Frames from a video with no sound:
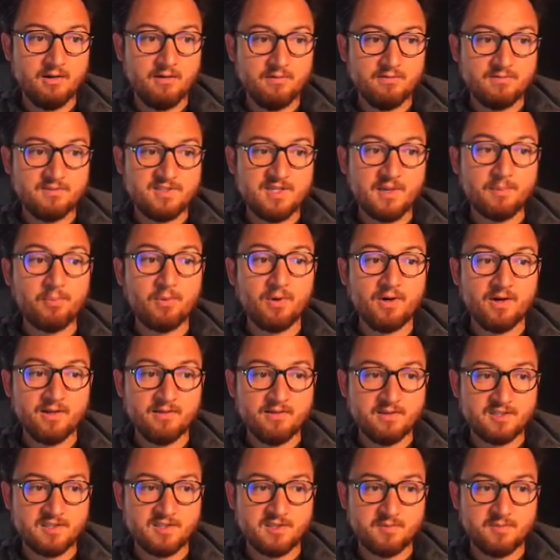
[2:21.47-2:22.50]
separating the
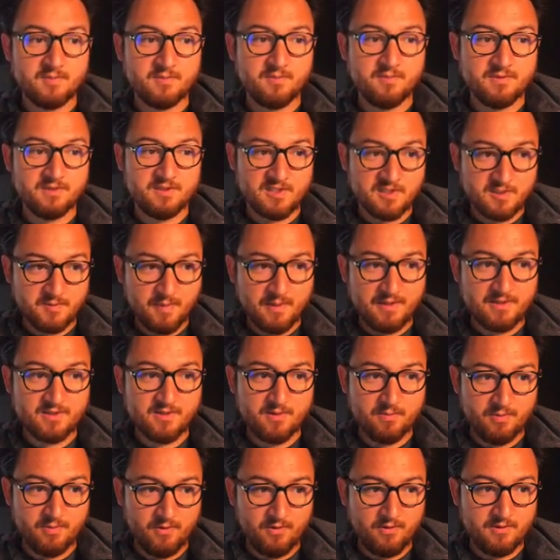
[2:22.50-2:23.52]
Suspense
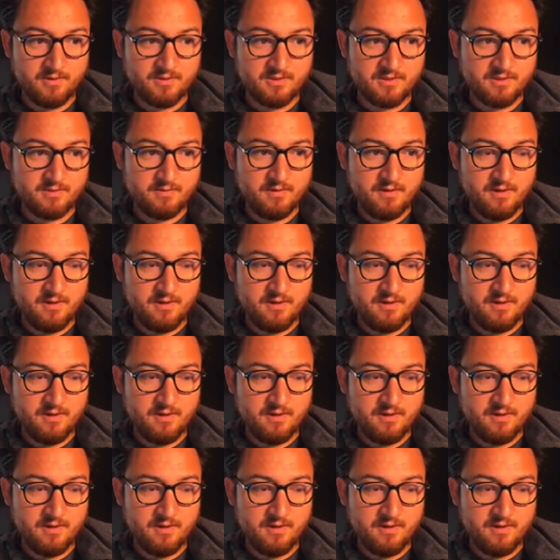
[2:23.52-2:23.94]
components.